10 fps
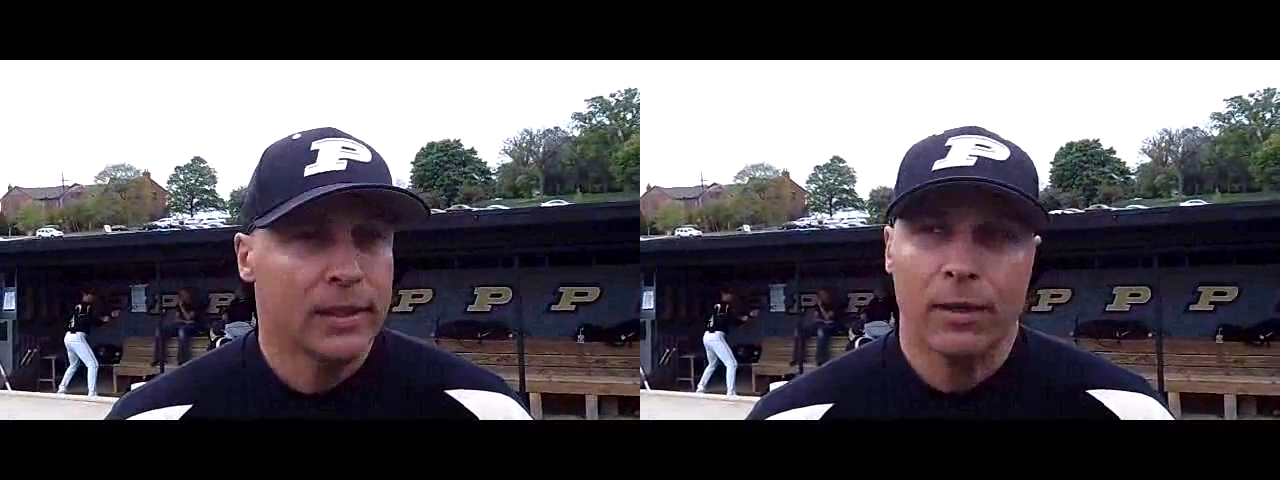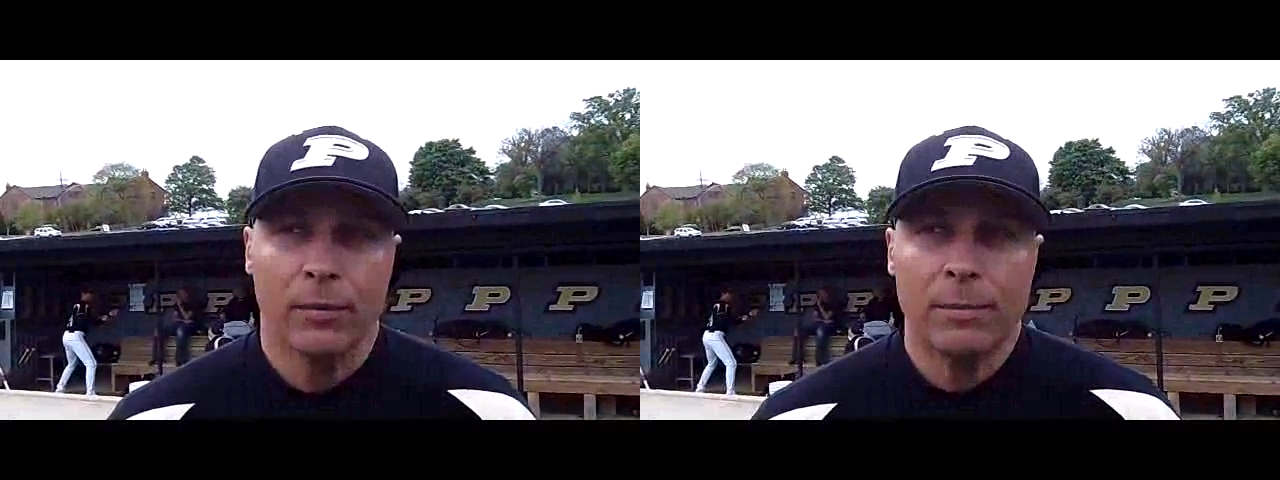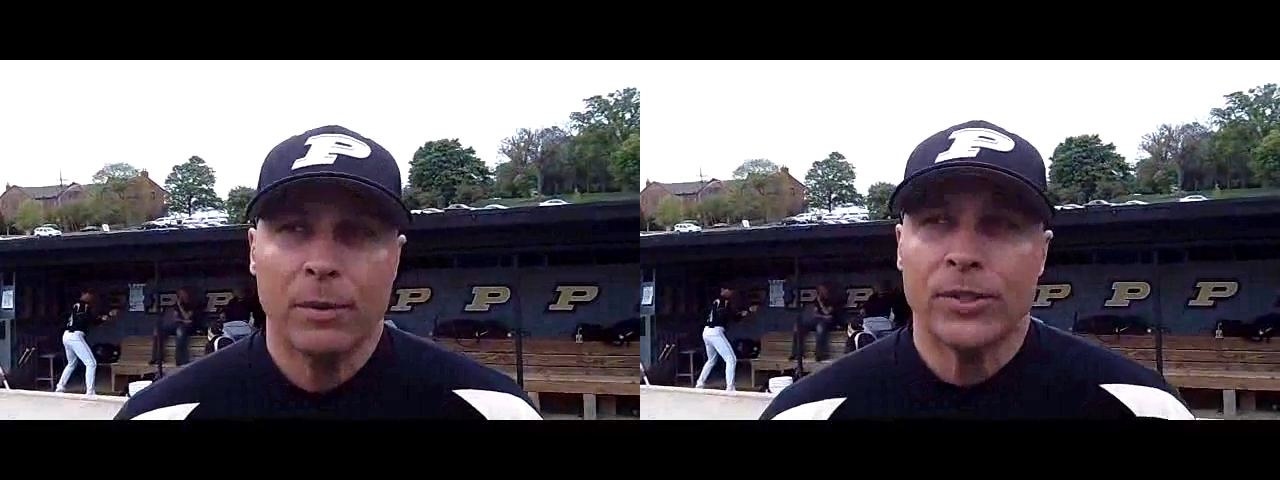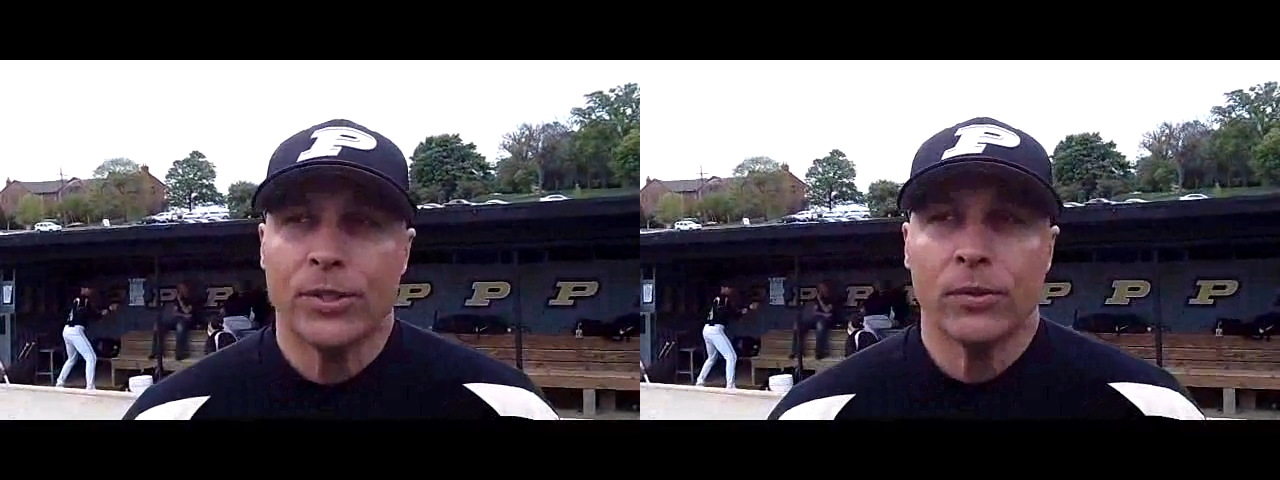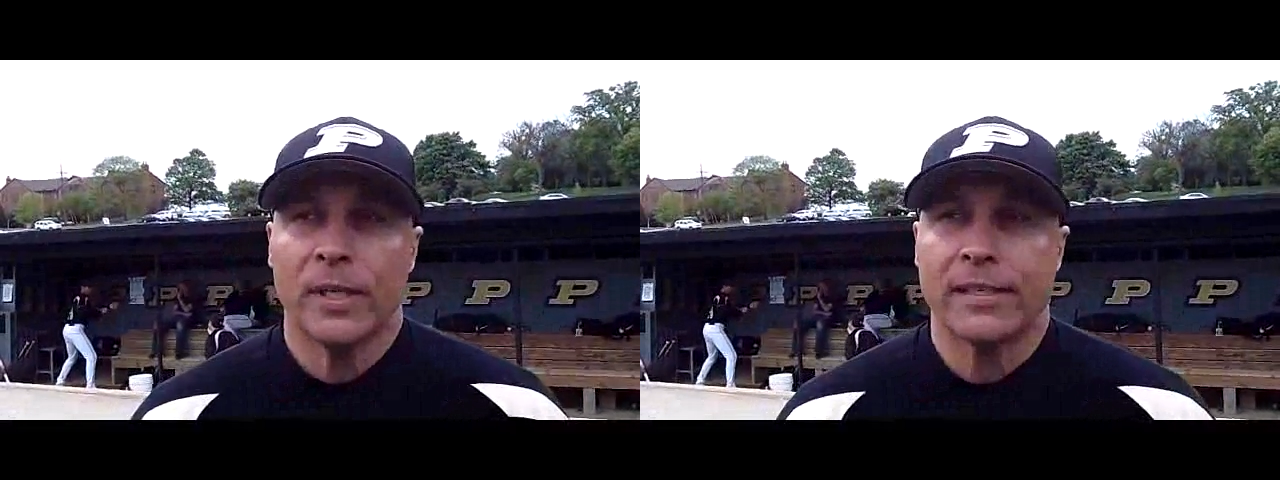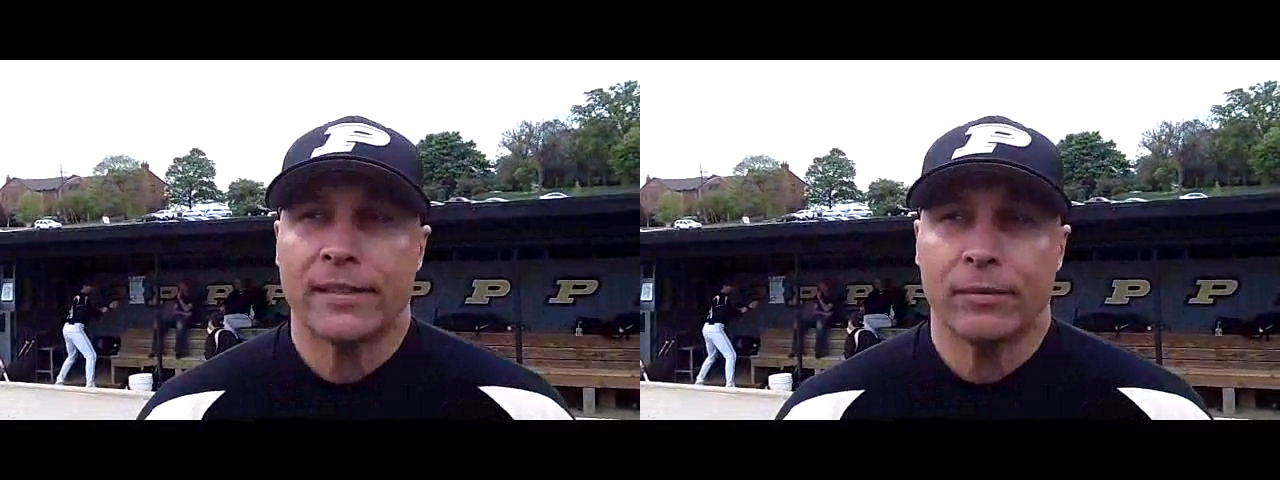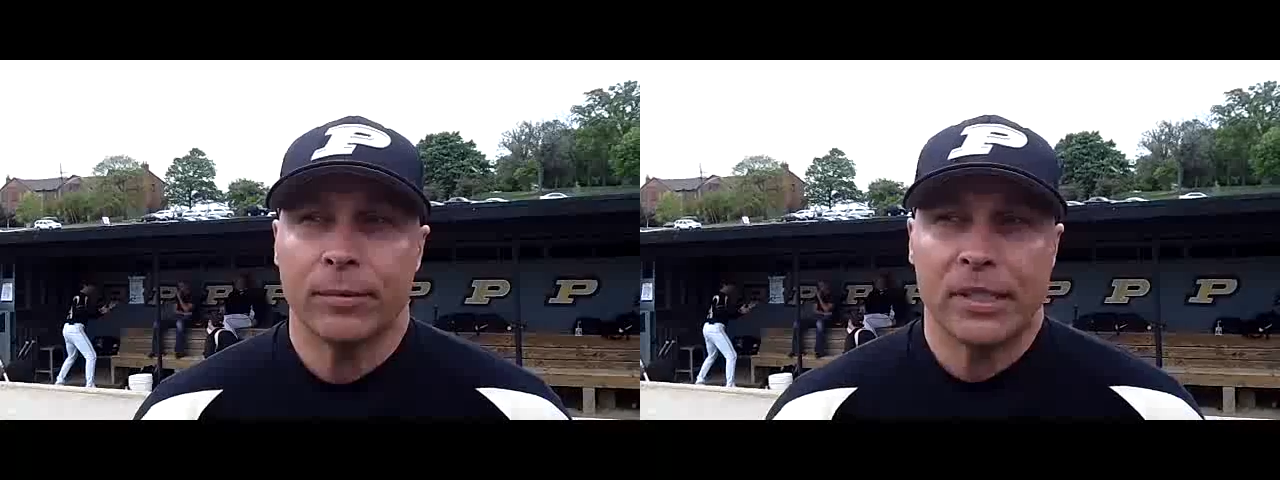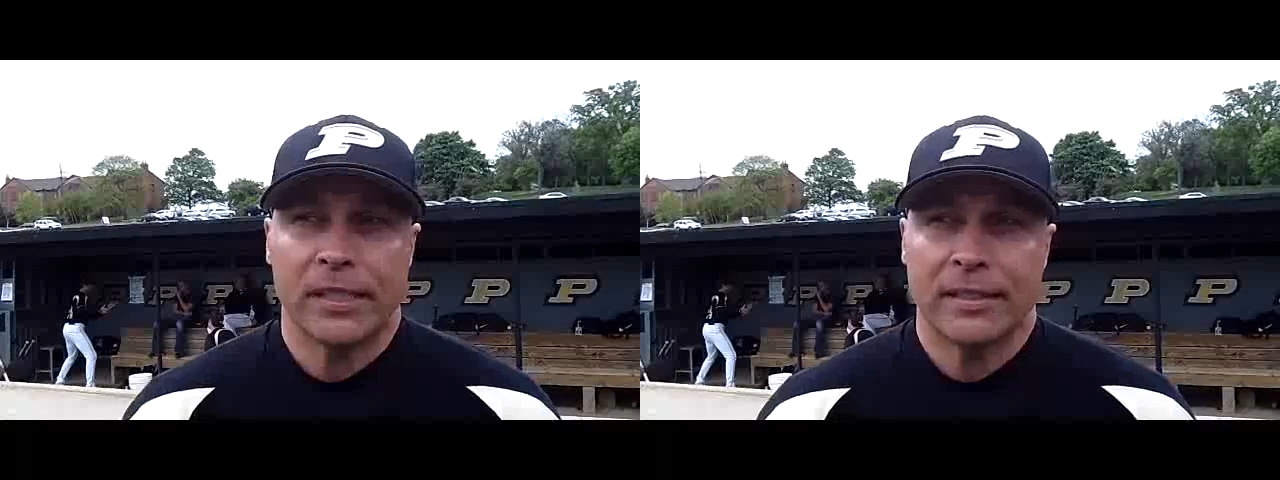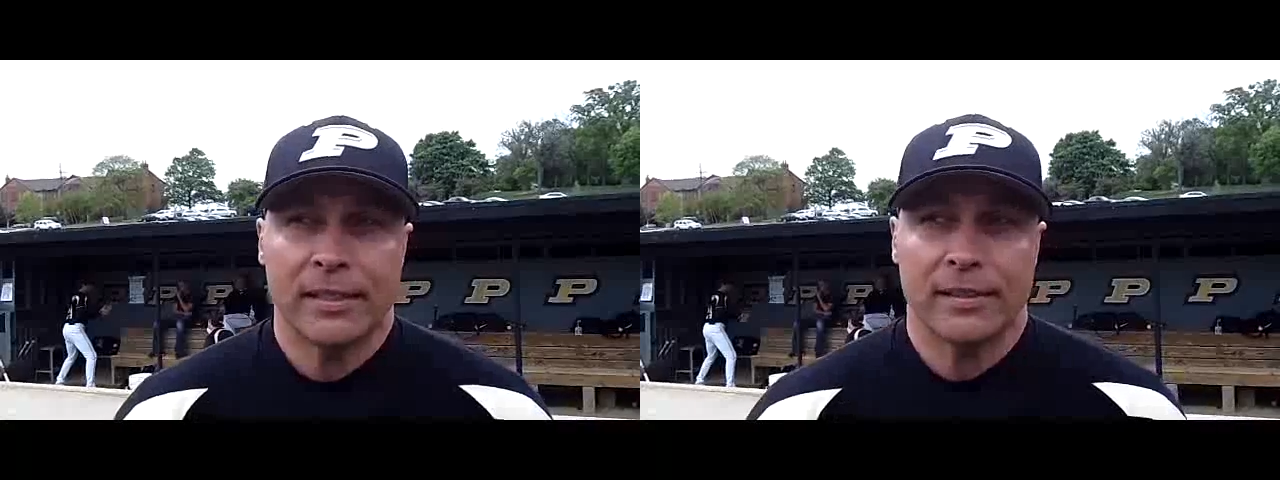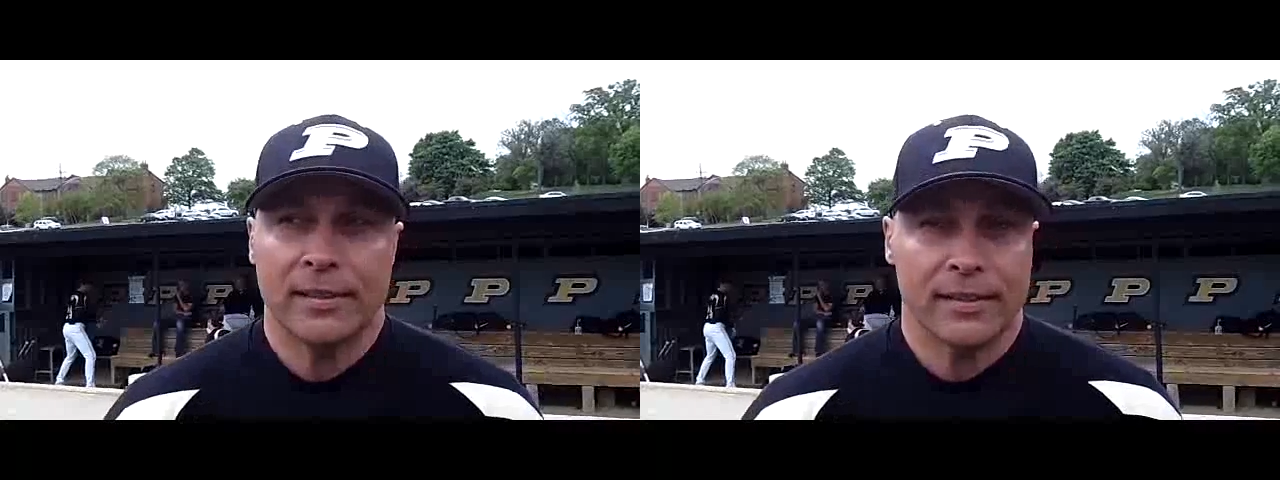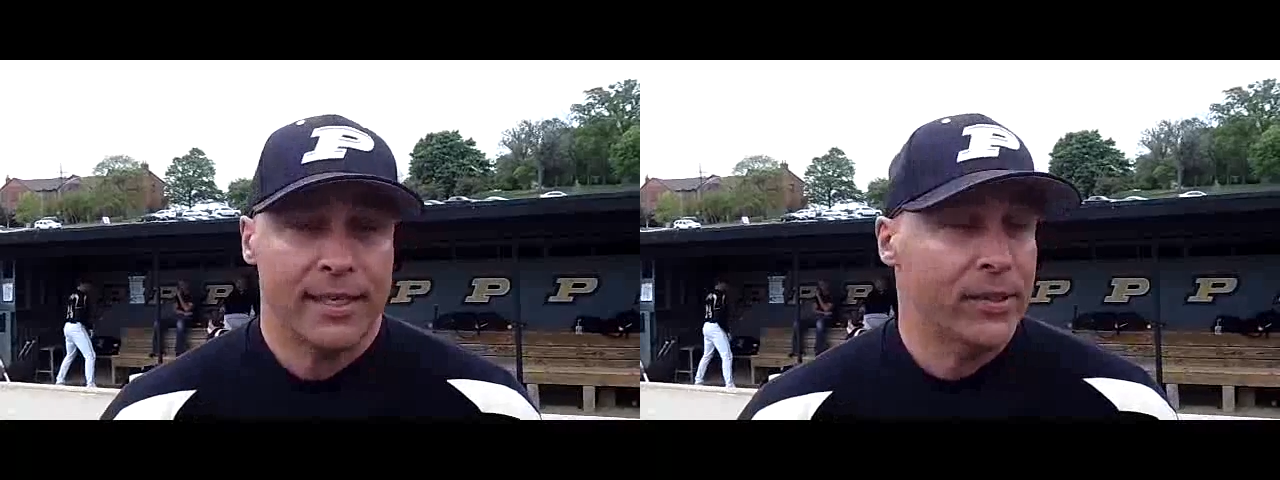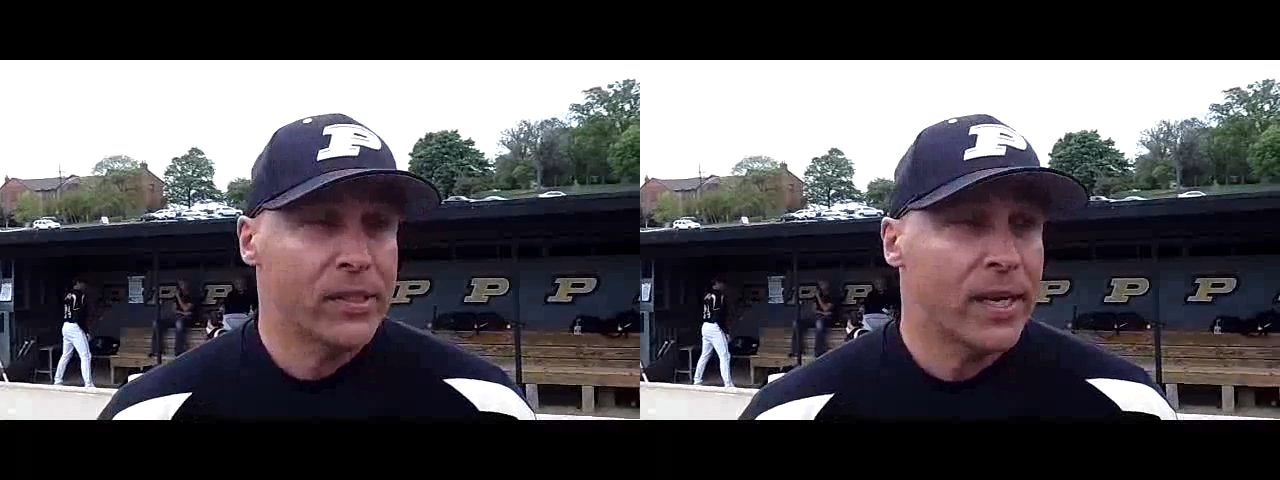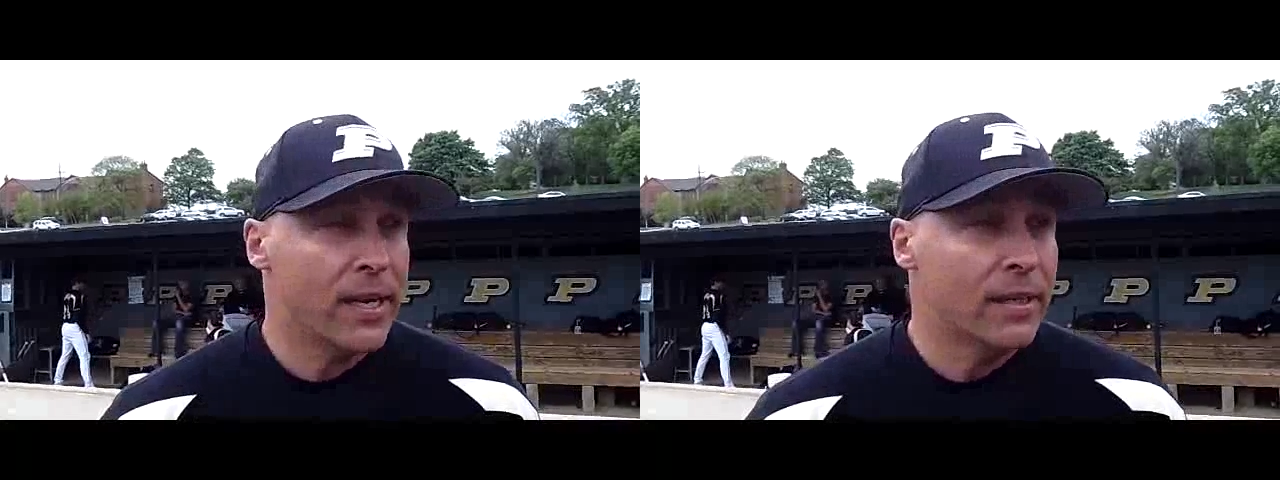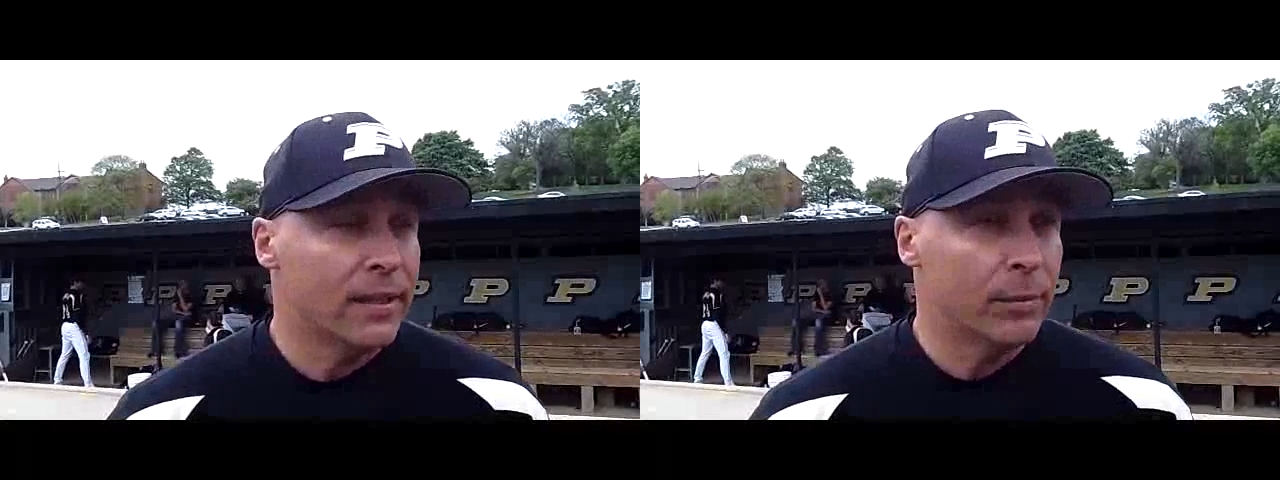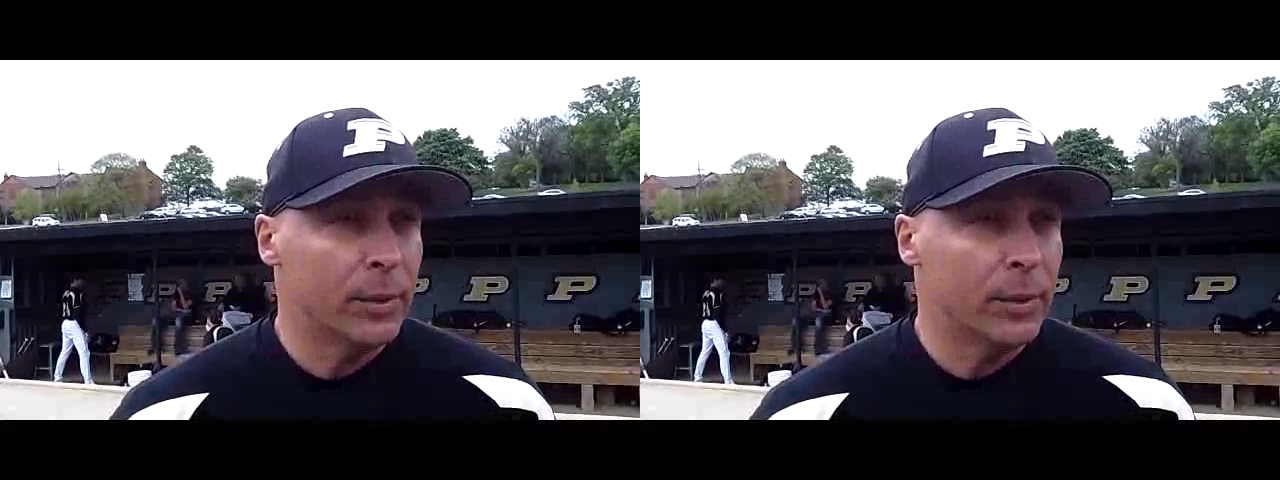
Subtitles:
Yeah, well, I mean, what Joe Haase did it's just outstanding.